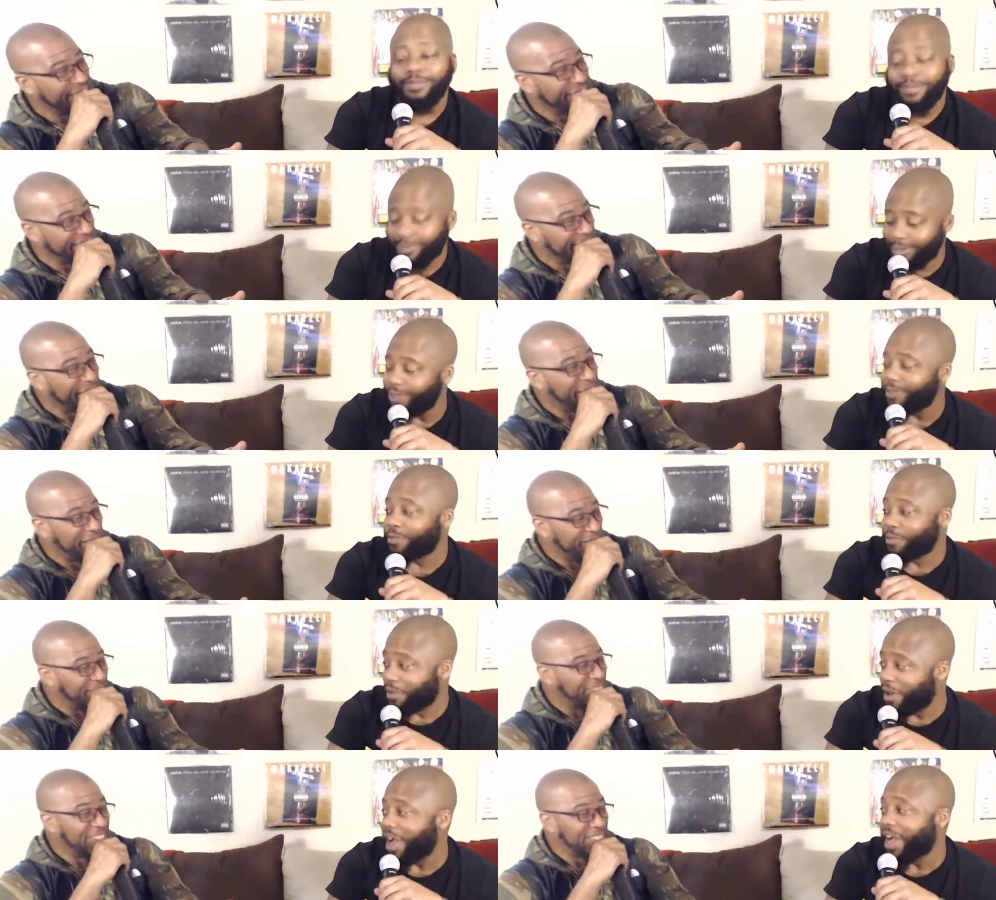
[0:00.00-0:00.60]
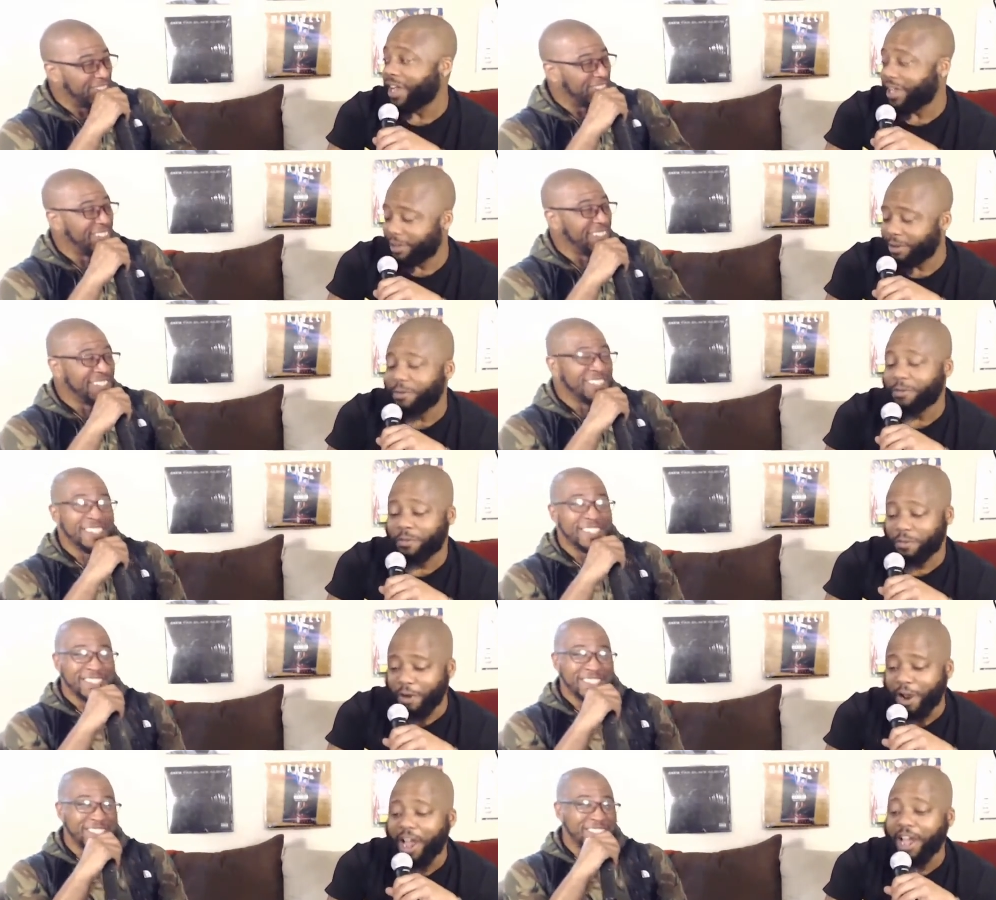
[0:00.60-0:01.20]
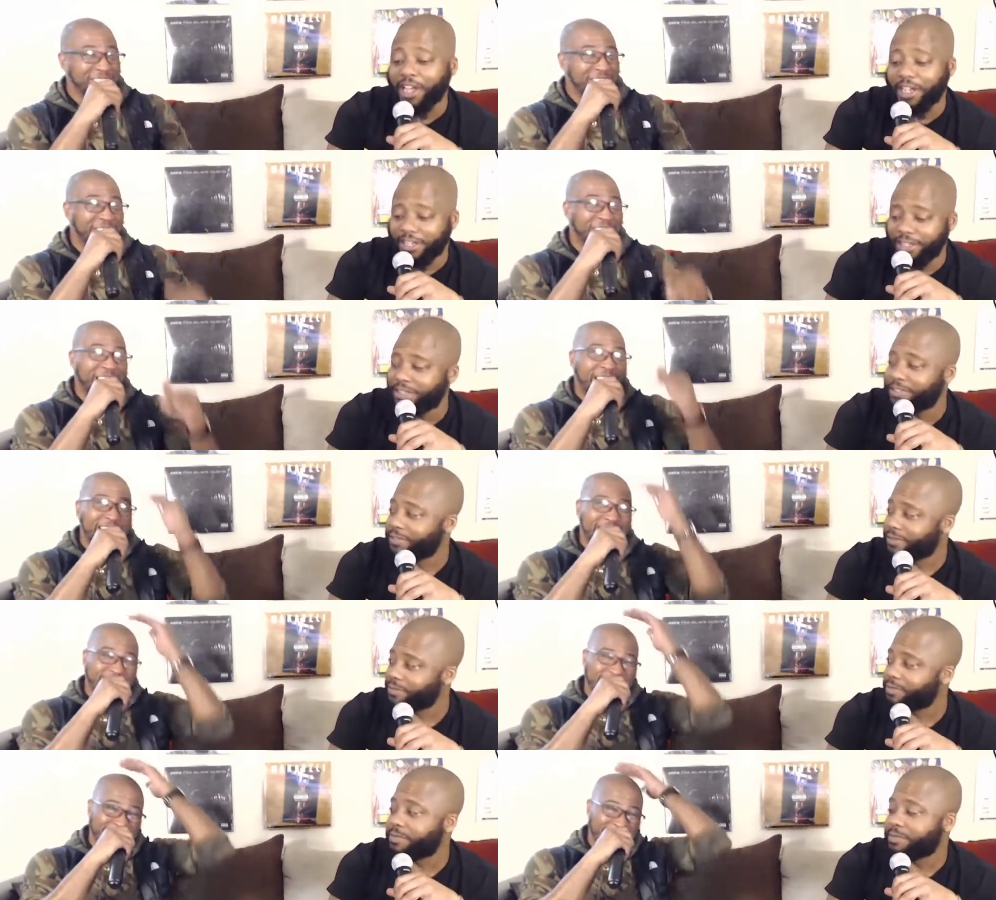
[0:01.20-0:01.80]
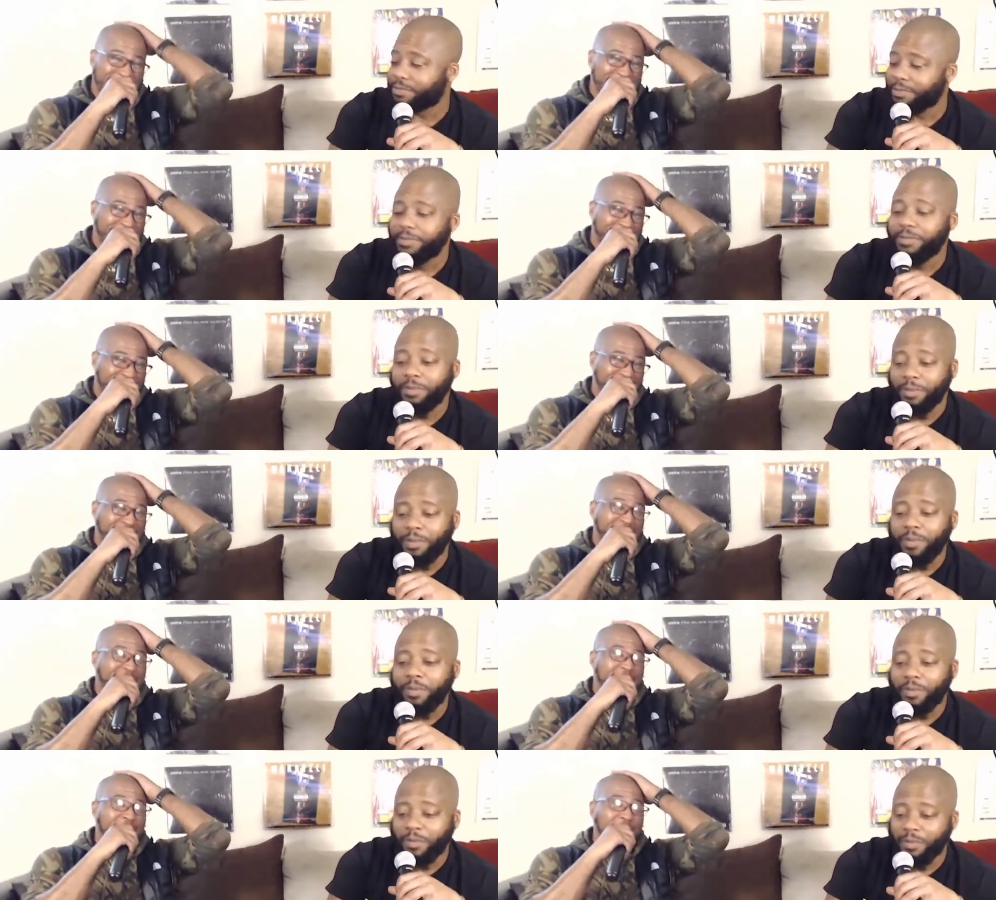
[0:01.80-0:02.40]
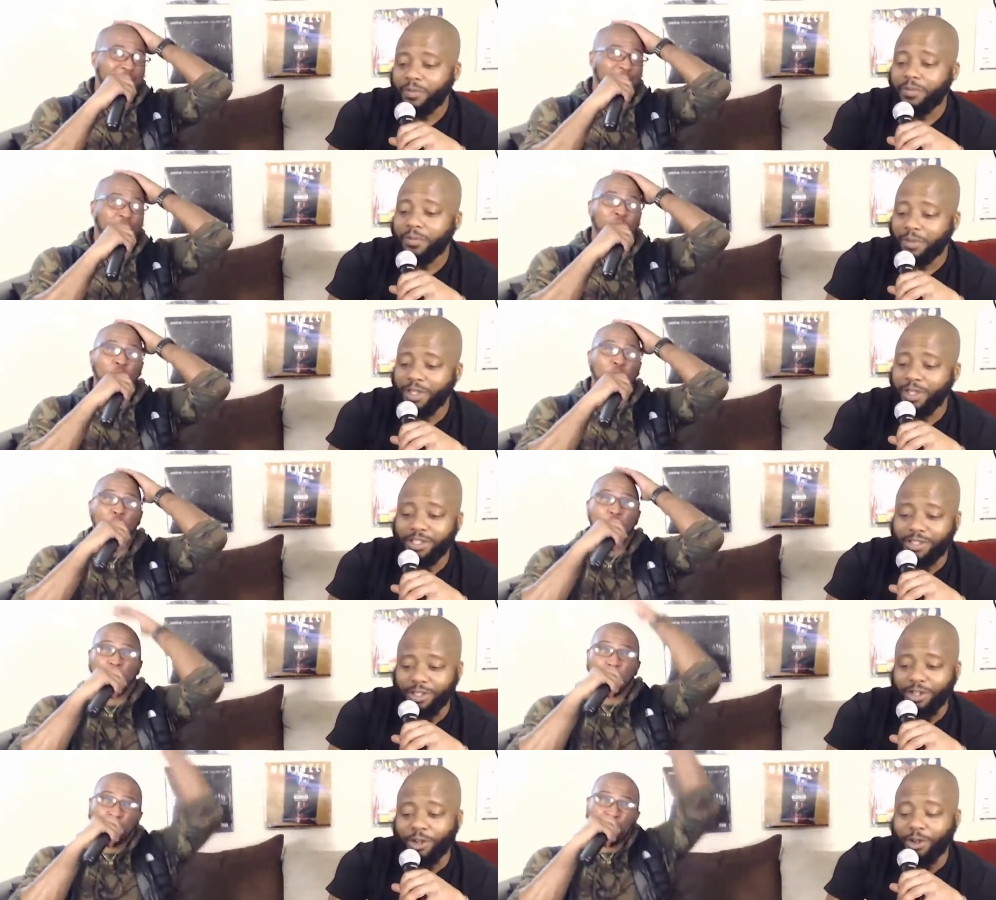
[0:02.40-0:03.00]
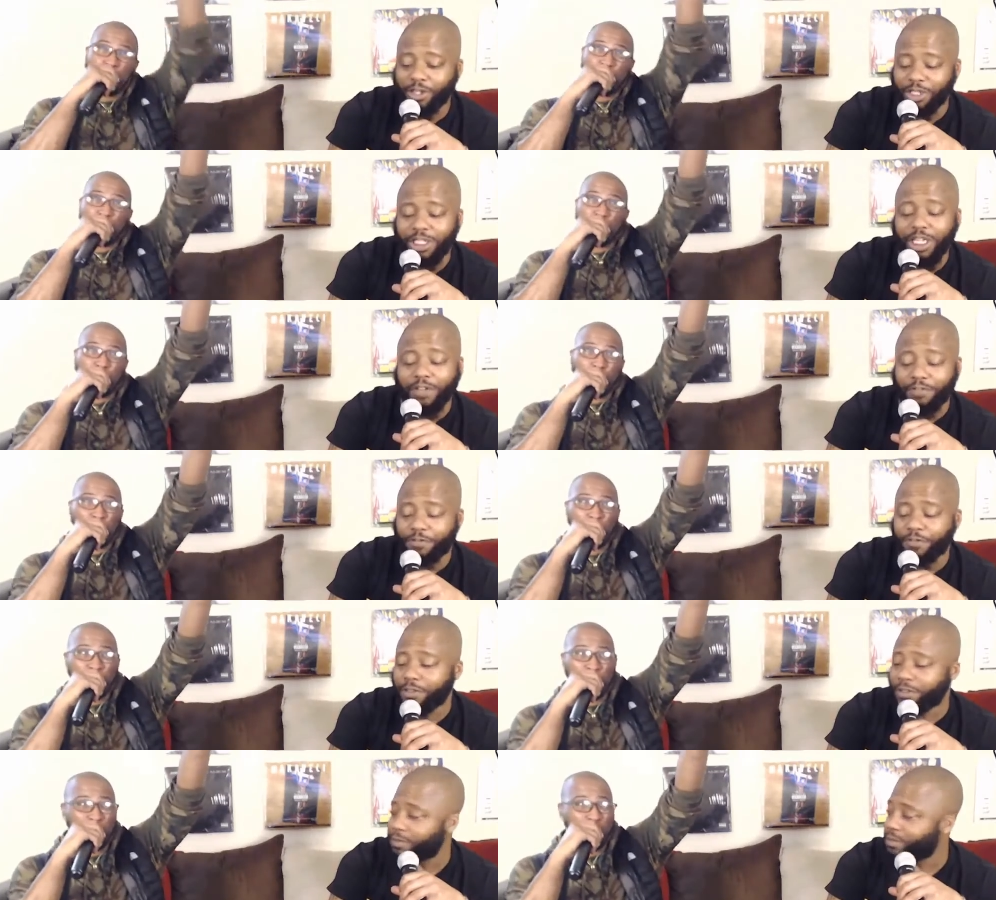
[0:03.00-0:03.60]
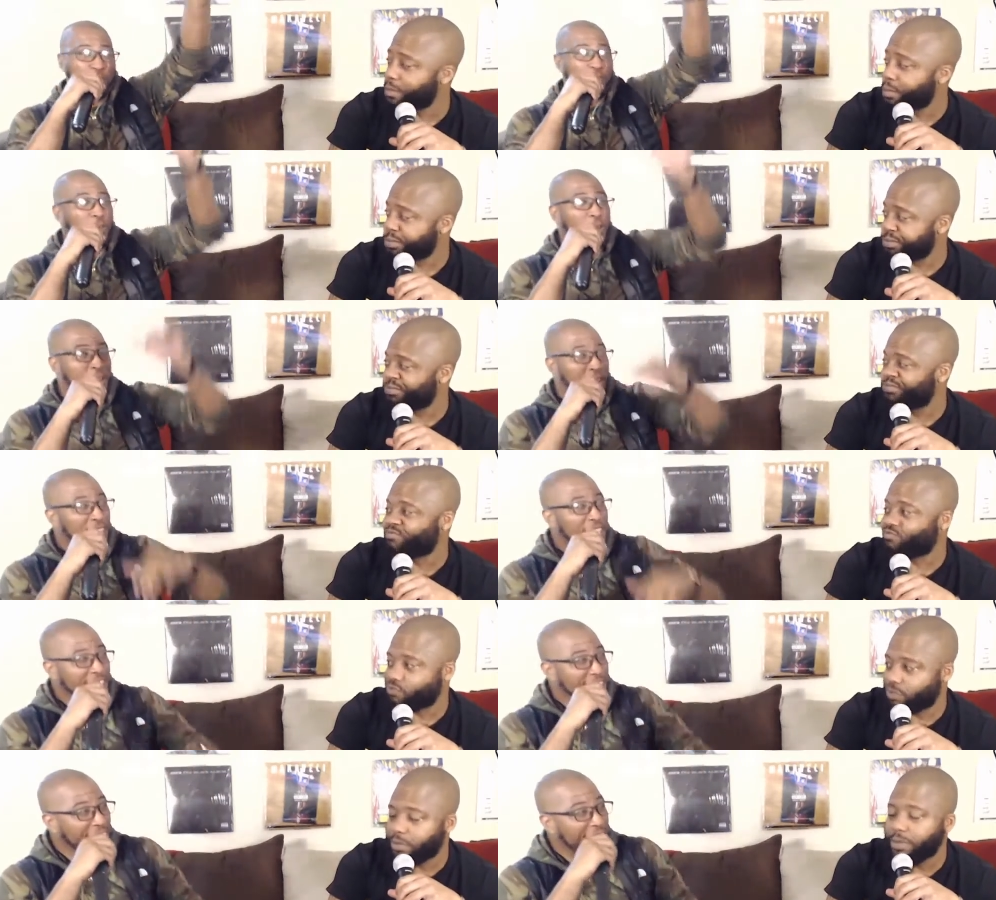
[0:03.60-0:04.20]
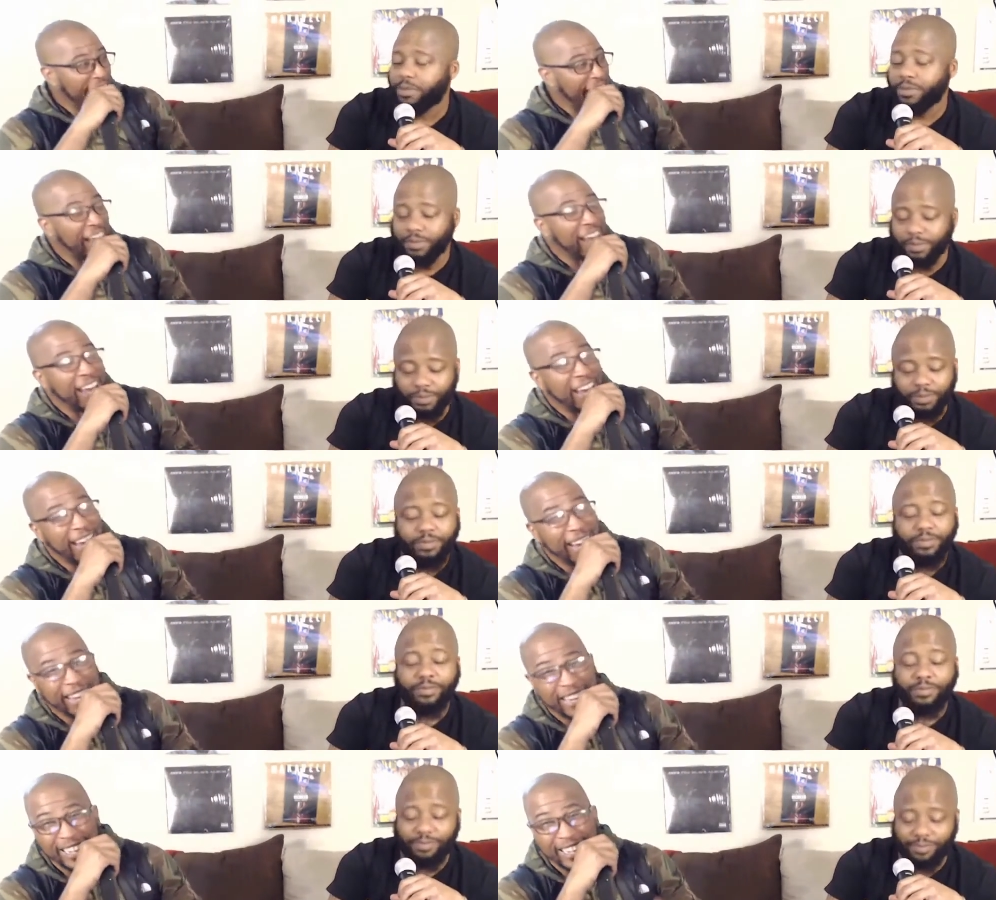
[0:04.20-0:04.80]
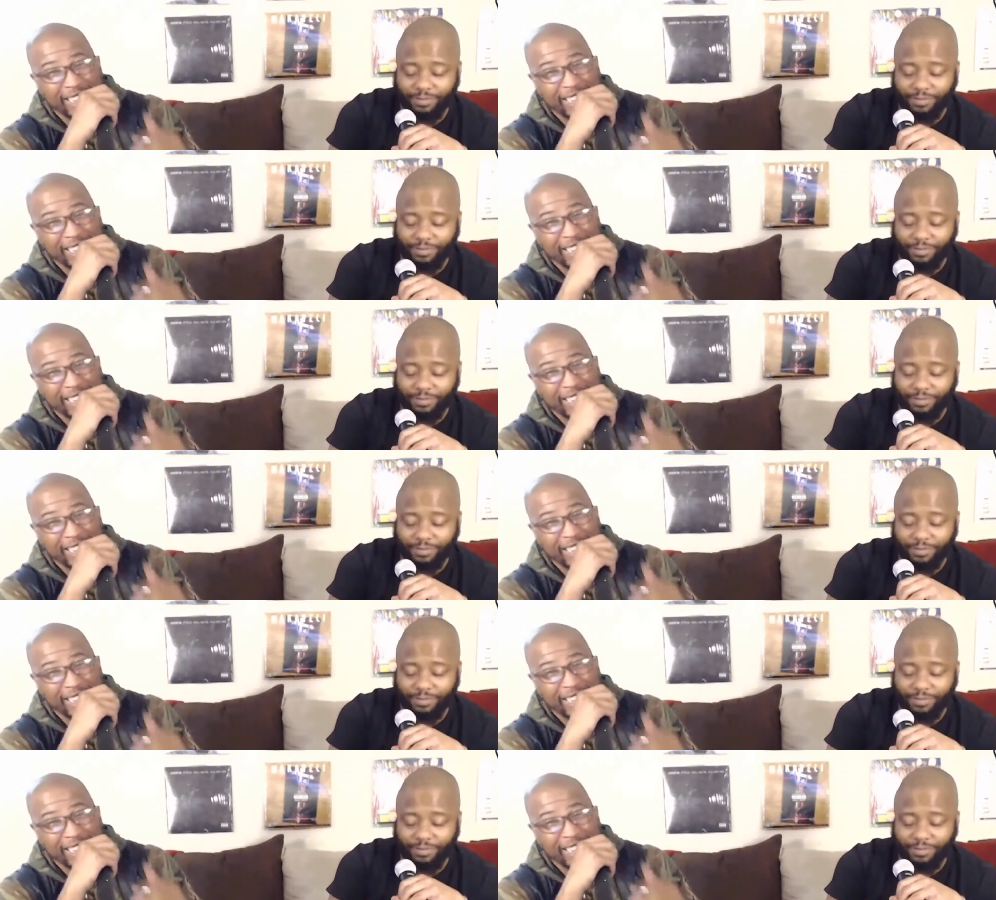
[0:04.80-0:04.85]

Speaker 1: you know. Right, right. So that shit is like it's a little different yeah,